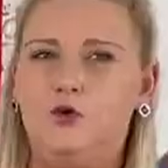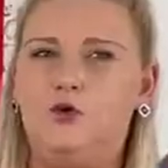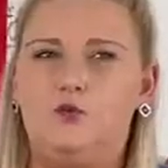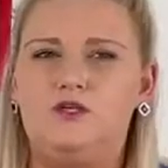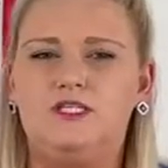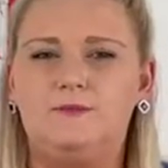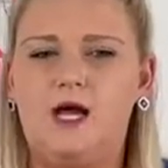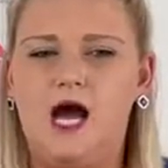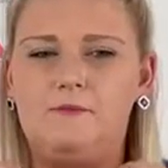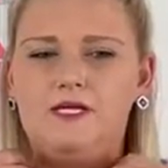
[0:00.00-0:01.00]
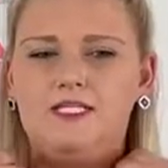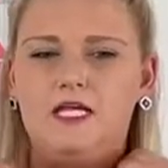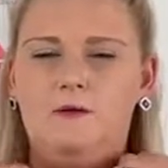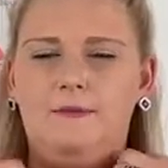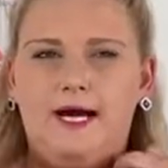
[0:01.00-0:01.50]
there was some comments
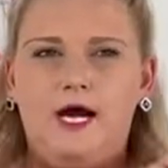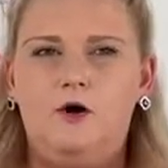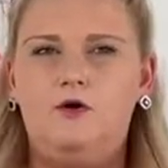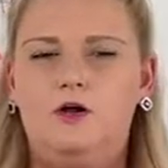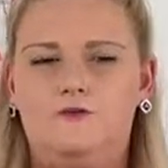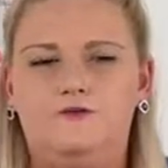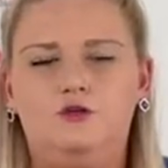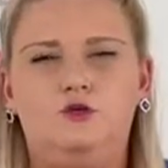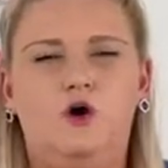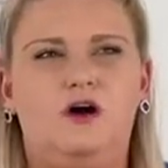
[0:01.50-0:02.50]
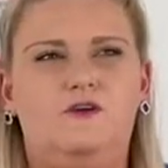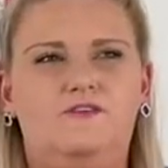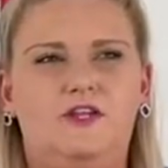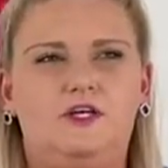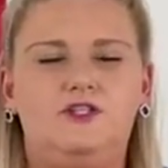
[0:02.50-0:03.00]
about a few
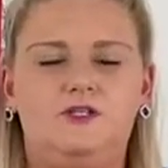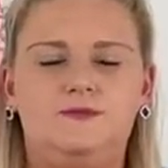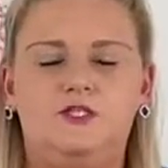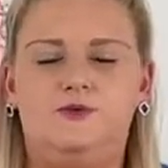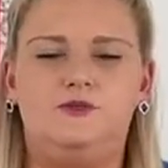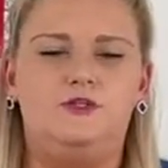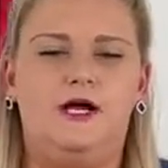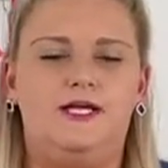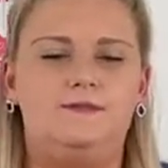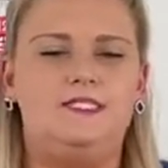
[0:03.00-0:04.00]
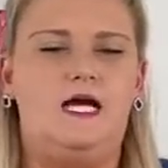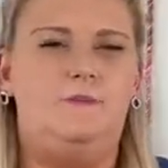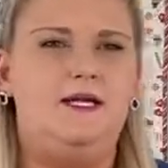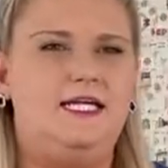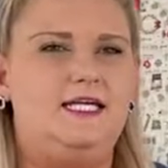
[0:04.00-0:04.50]
of the Gypsy Quilter items
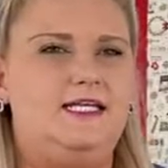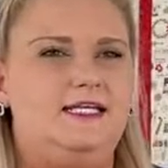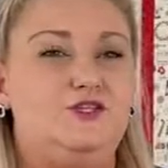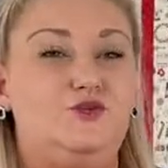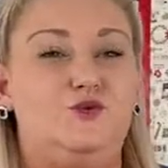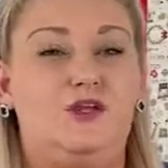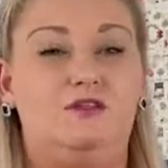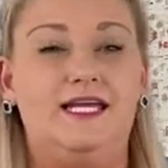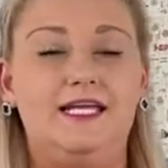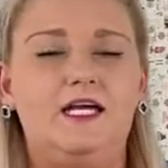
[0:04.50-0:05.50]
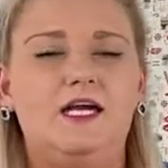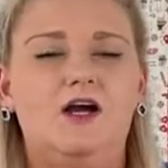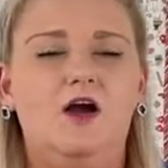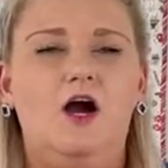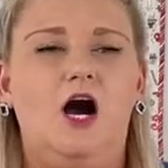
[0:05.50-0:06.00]
not making it into the link.
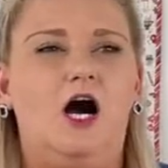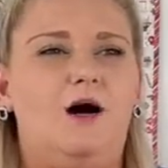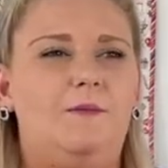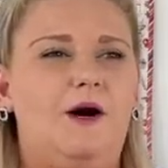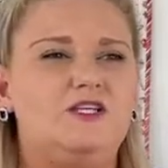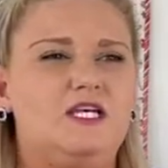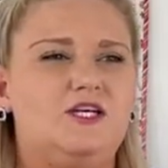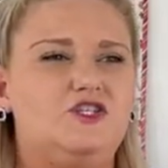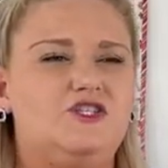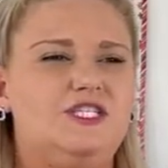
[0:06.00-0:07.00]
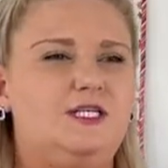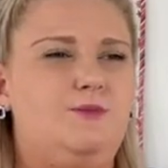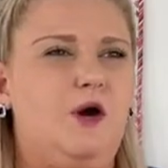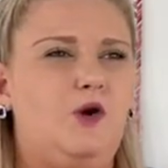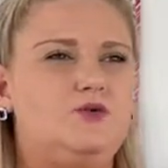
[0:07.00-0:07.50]
Um, Sasha
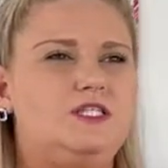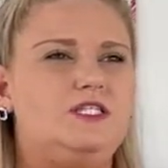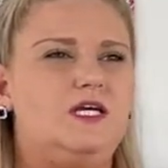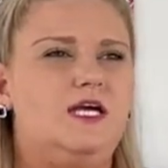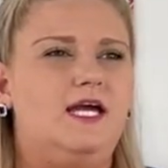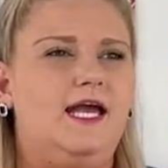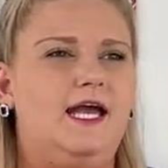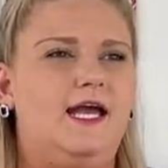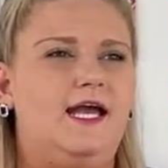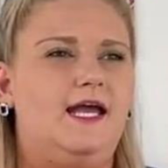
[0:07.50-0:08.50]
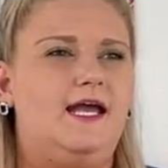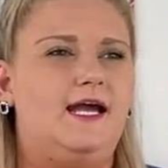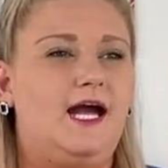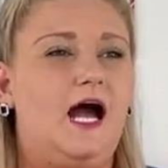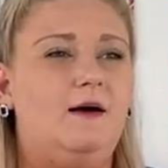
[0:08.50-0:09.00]
did post
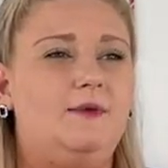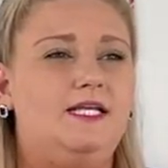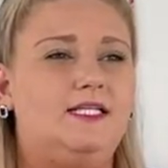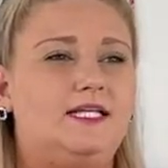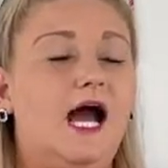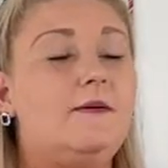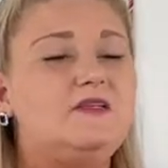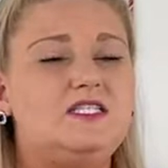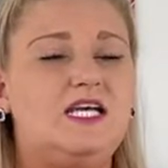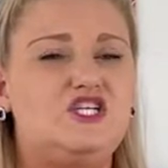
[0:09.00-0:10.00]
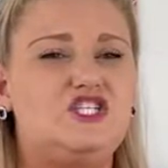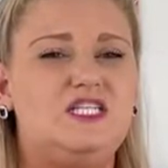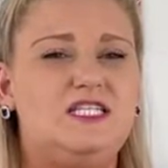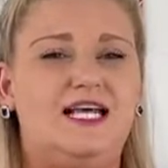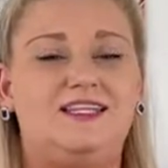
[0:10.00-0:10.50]
a comment in the comment
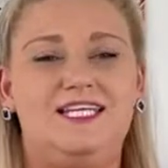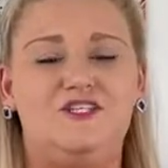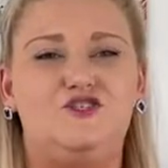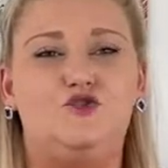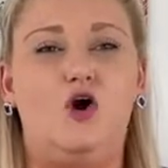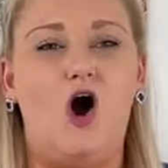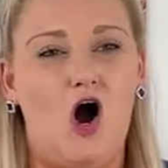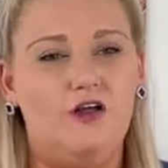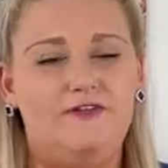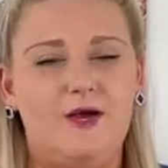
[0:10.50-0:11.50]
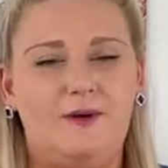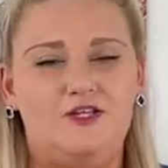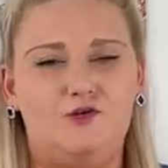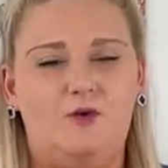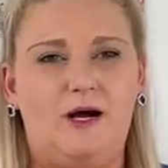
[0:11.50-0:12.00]
section that takes you to all of them. I
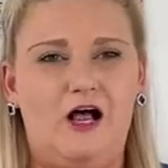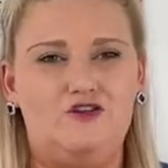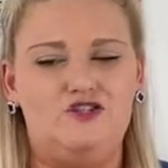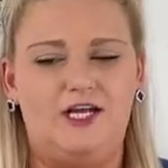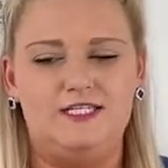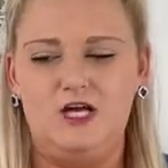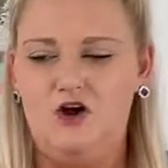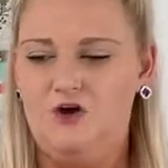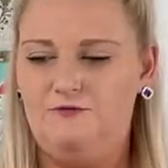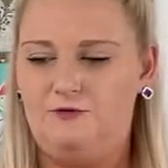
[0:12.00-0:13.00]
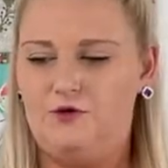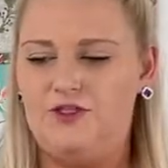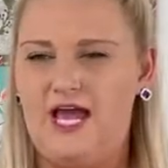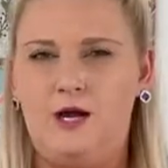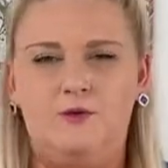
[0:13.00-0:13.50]
do apologize for
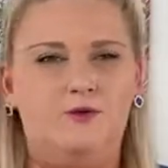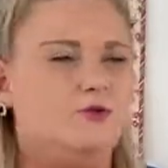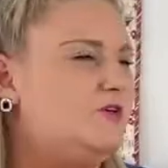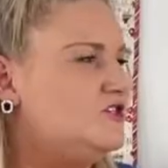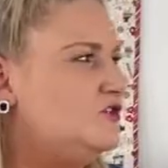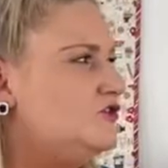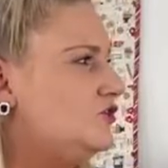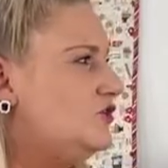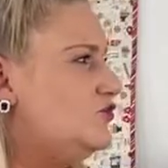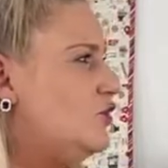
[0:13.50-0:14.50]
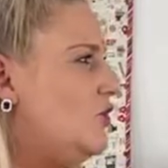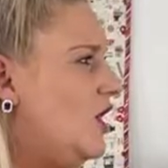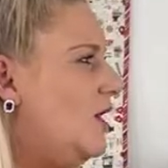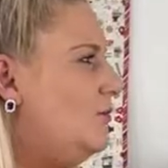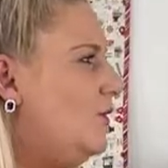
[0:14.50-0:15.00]
that. We were originally just going to show a
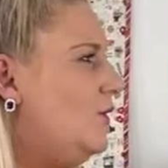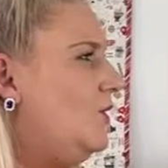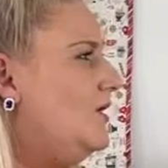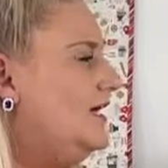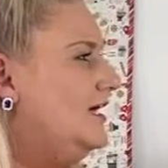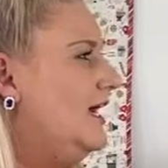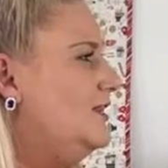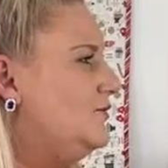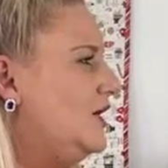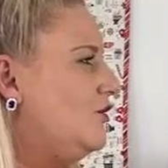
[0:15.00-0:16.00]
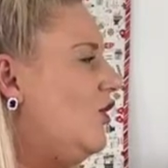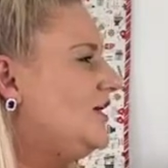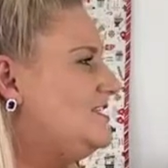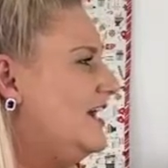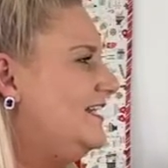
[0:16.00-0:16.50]
couple, and then we got all
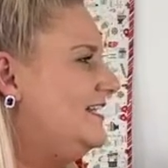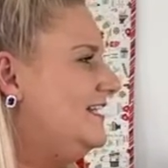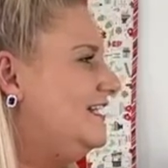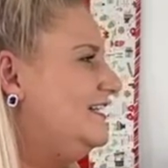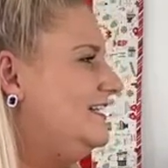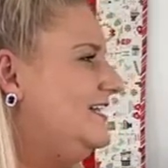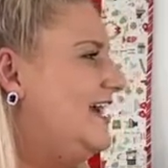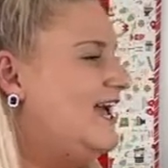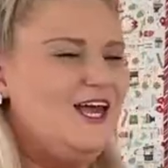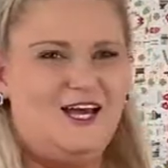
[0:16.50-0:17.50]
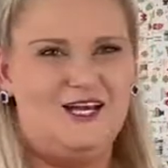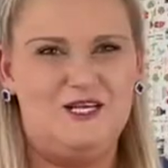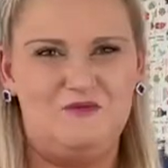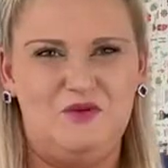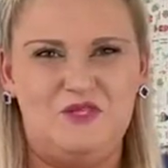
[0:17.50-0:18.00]
excited, and I
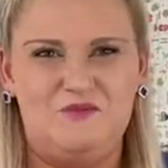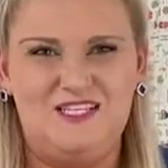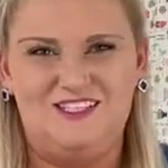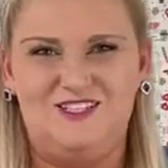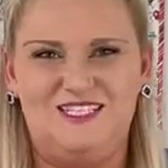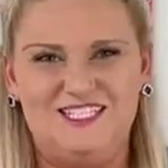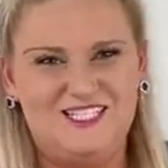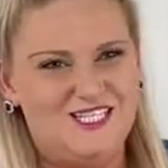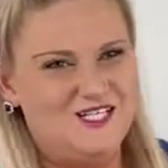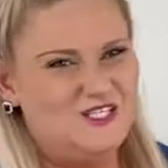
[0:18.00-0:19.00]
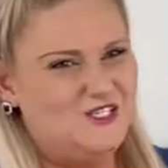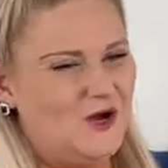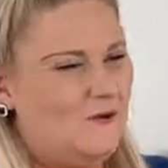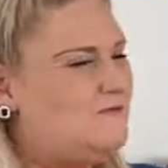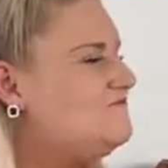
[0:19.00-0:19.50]
didn't put them in the list. I just
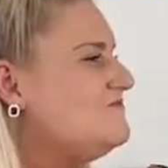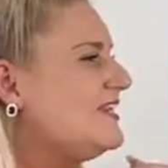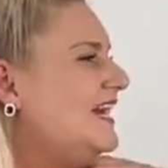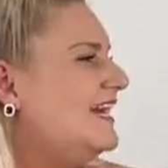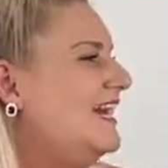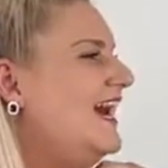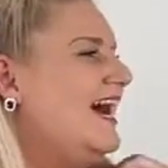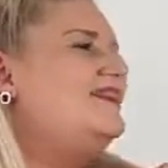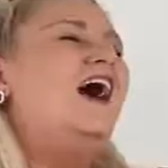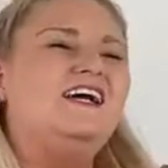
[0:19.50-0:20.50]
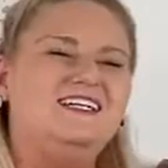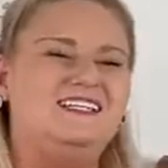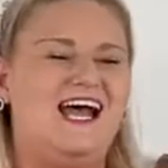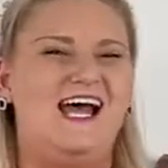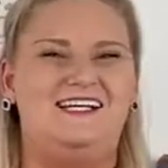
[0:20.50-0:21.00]
so. stirred the pot.
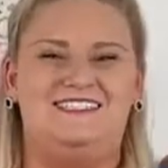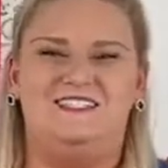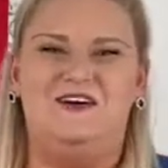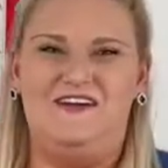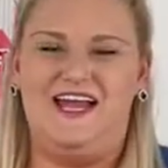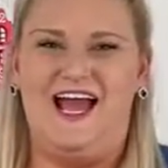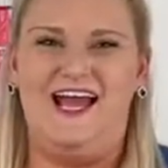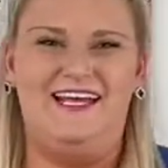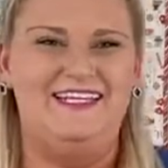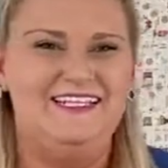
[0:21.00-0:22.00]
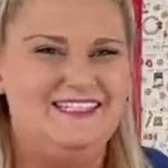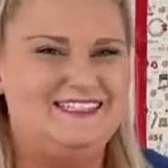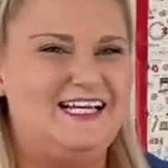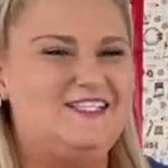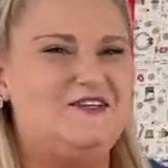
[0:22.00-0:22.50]
That, that's okay.
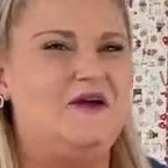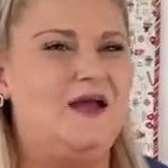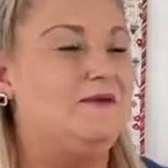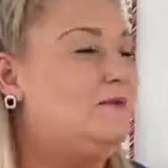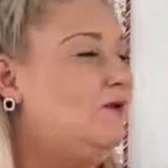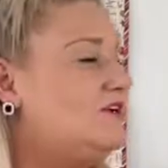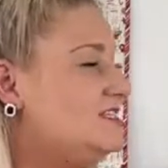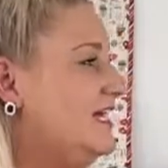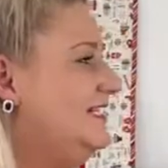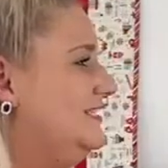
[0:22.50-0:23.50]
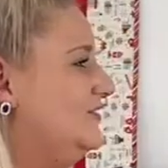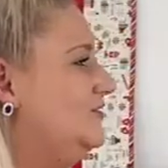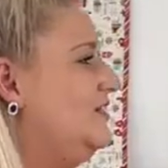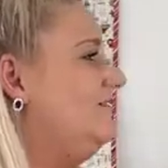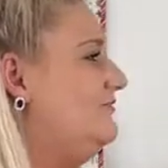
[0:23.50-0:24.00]
that's okay. People are excited. They're
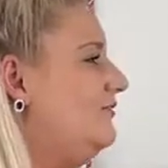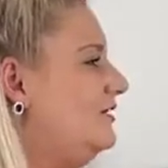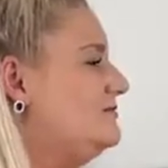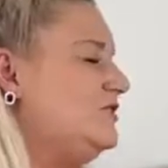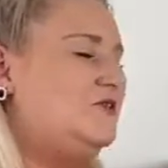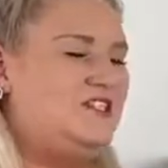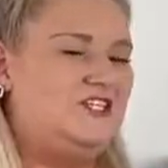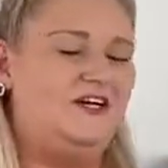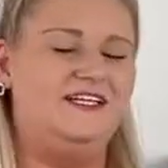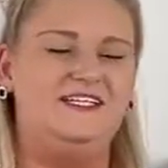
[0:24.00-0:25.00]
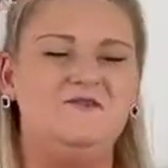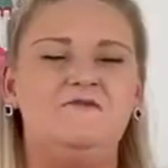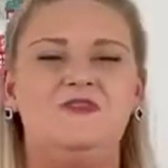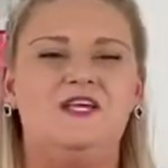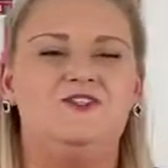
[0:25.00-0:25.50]
looking for them, so it's good.
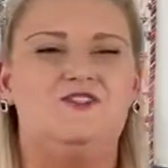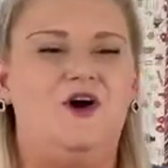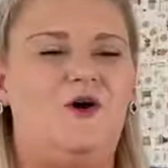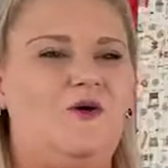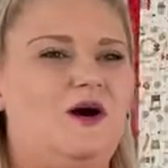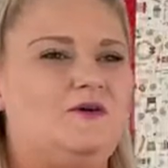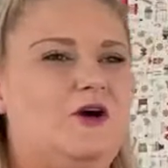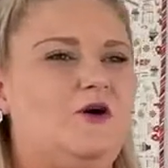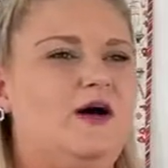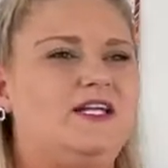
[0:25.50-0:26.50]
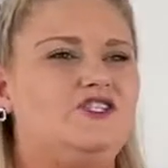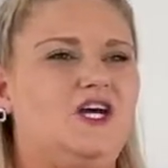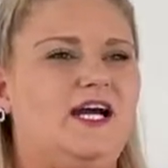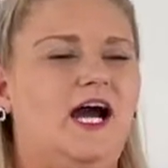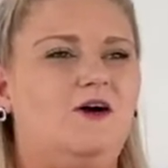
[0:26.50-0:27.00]
So go ahead and
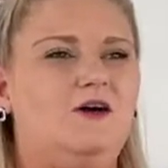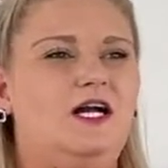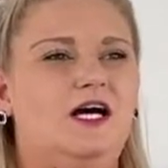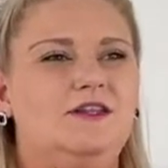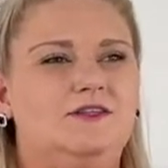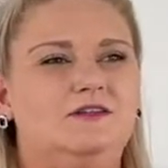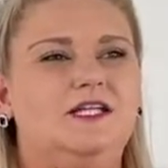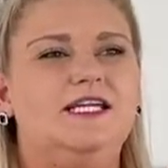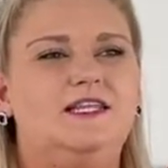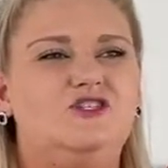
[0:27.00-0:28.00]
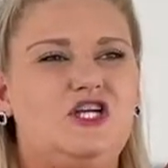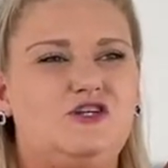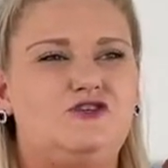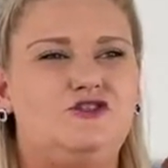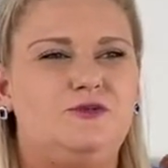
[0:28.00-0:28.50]
check out the link that
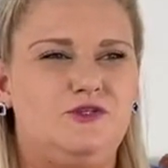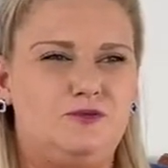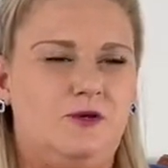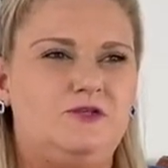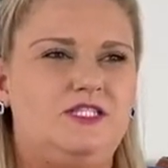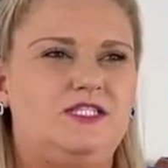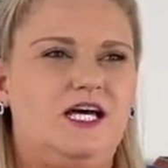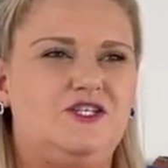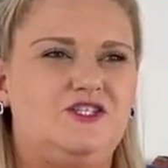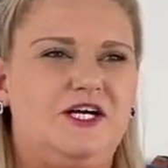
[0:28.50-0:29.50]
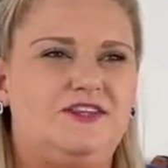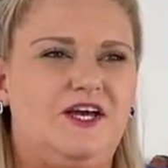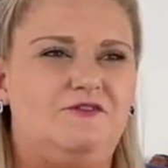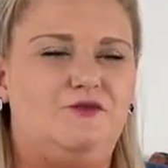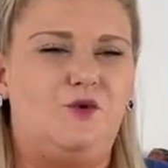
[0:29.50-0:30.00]
Checker Distributors posted. Sasha got
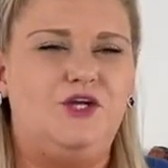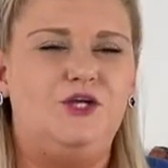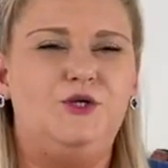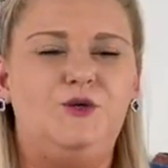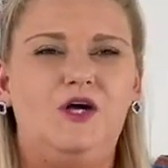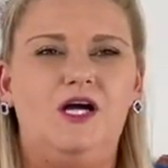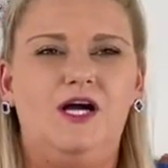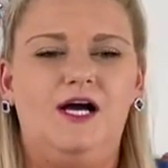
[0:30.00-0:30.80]
that for you.